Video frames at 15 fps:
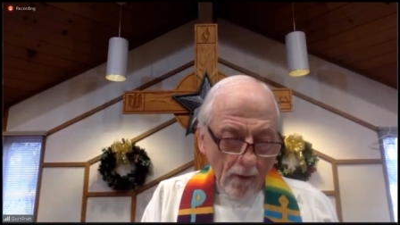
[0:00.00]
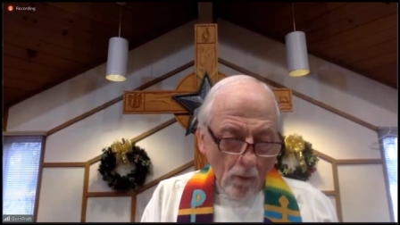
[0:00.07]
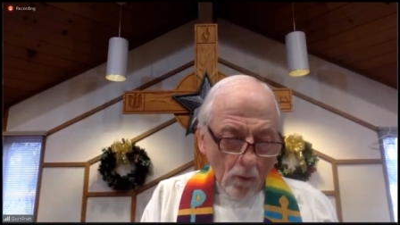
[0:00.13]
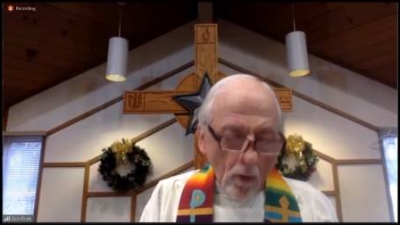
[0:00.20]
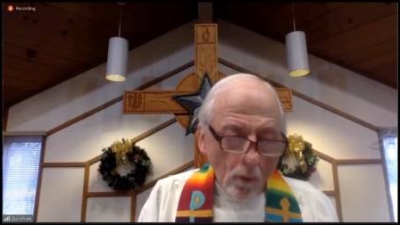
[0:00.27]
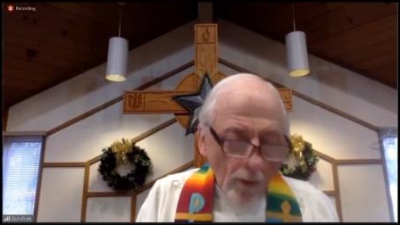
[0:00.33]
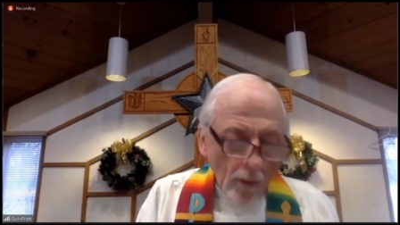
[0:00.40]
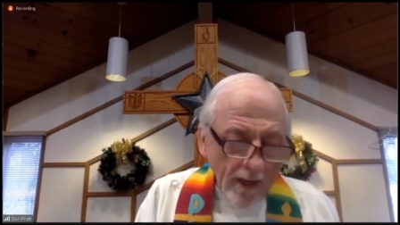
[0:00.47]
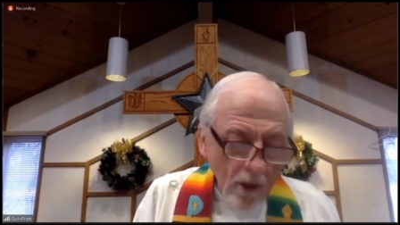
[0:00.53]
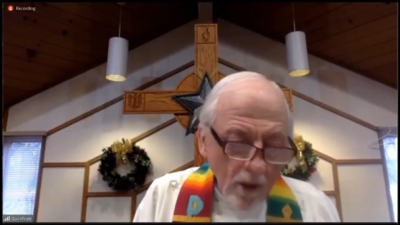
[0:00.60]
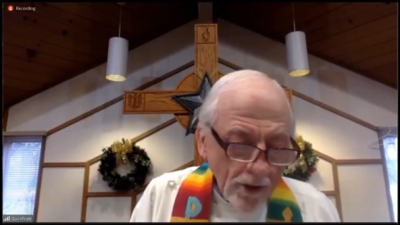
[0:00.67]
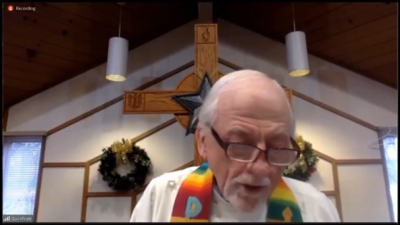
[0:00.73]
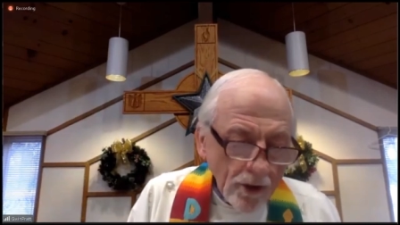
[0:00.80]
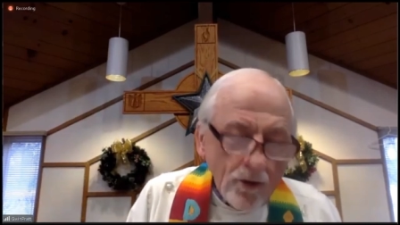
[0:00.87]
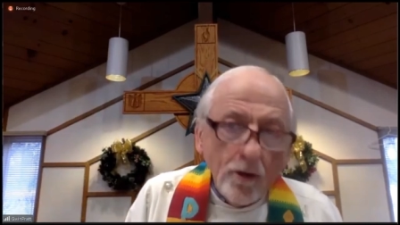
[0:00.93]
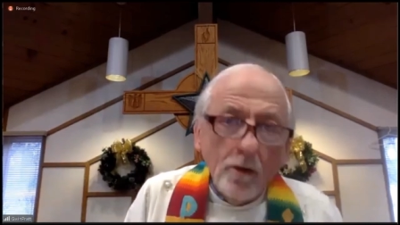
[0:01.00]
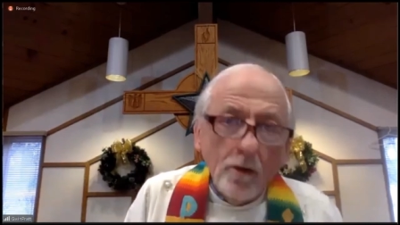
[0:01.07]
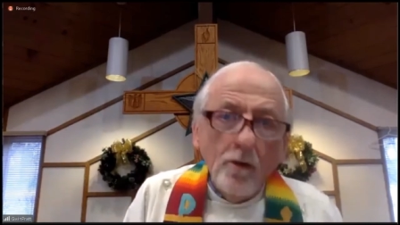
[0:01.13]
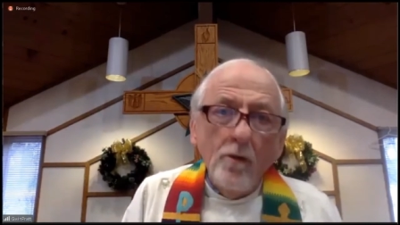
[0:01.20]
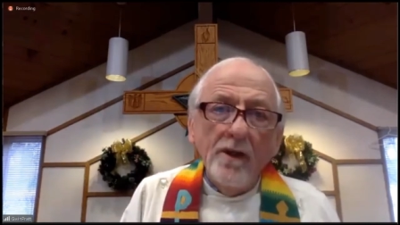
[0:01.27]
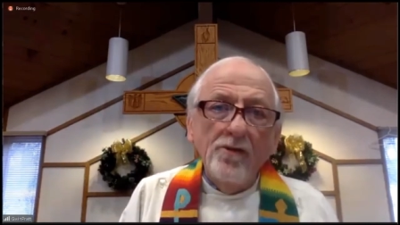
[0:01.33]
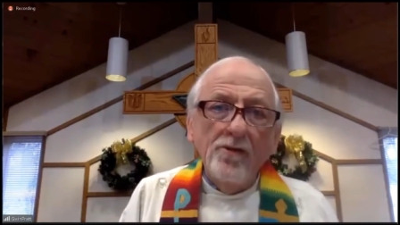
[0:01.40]
What we are to
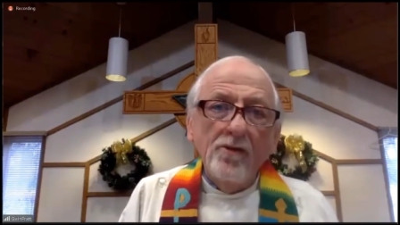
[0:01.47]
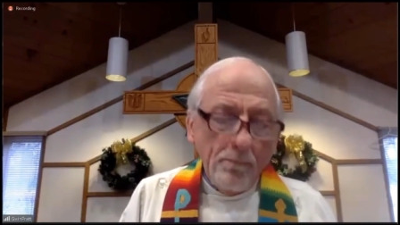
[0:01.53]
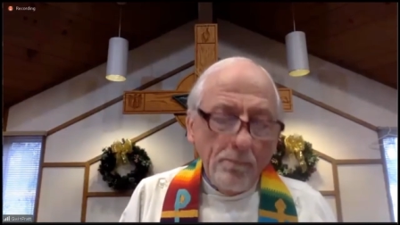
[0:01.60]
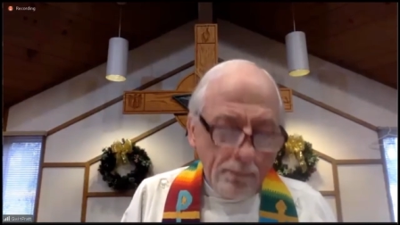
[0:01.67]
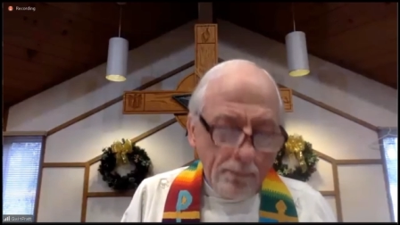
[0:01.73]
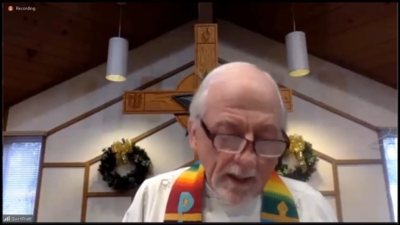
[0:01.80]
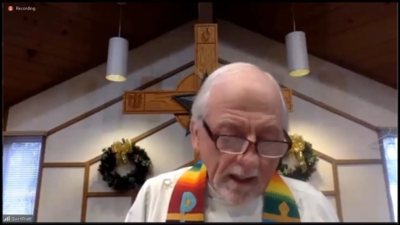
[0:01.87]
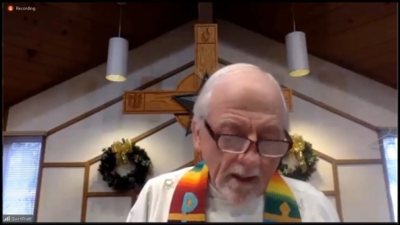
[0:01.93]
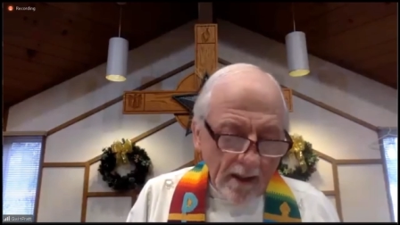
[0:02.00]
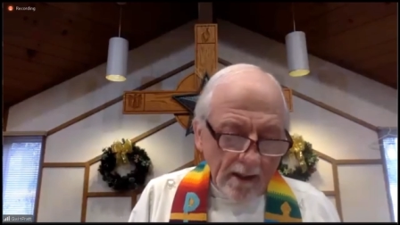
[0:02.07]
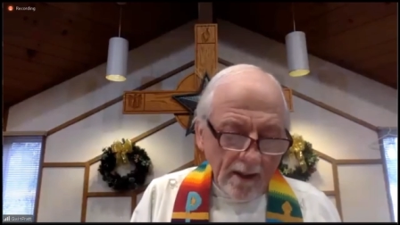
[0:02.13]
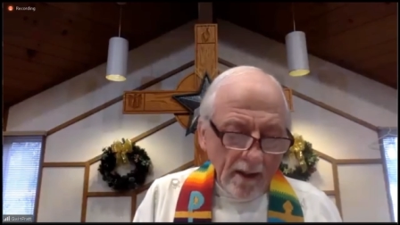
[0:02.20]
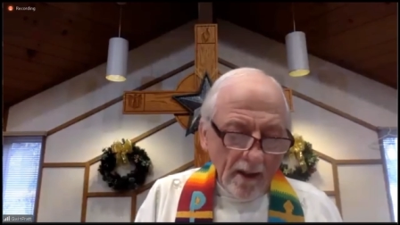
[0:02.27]
do is to beat